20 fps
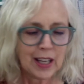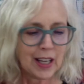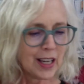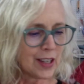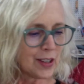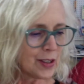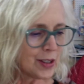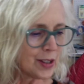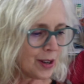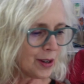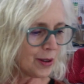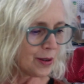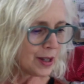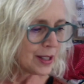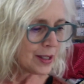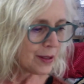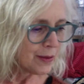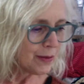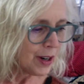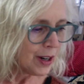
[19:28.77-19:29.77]
So
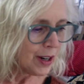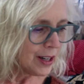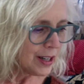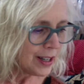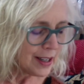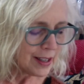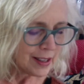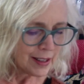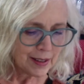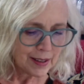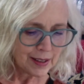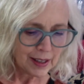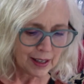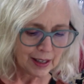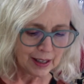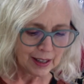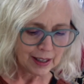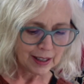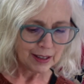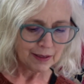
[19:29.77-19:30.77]
as far as
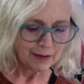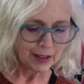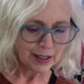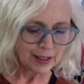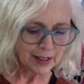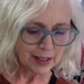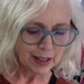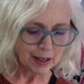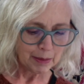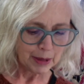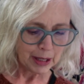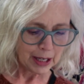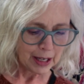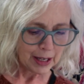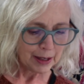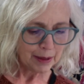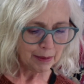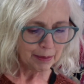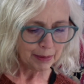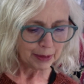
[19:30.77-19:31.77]
events coming
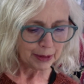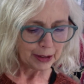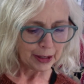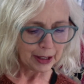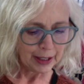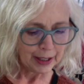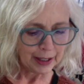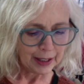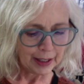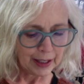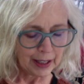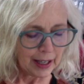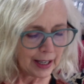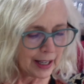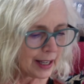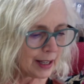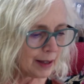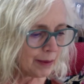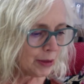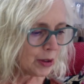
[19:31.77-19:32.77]
up, I
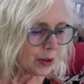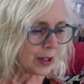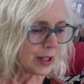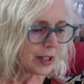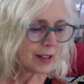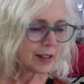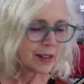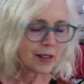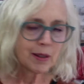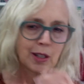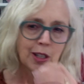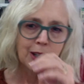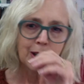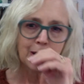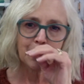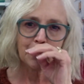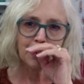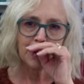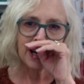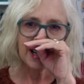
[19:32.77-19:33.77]
am going to Stitches
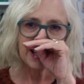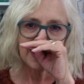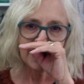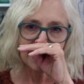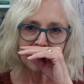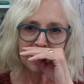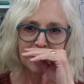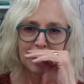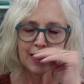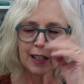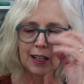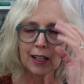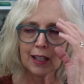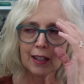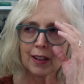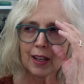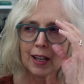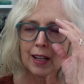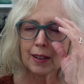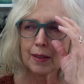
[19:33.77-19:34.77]
West, and
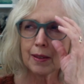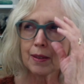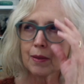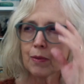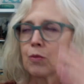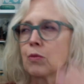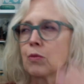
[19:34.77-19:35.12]
that's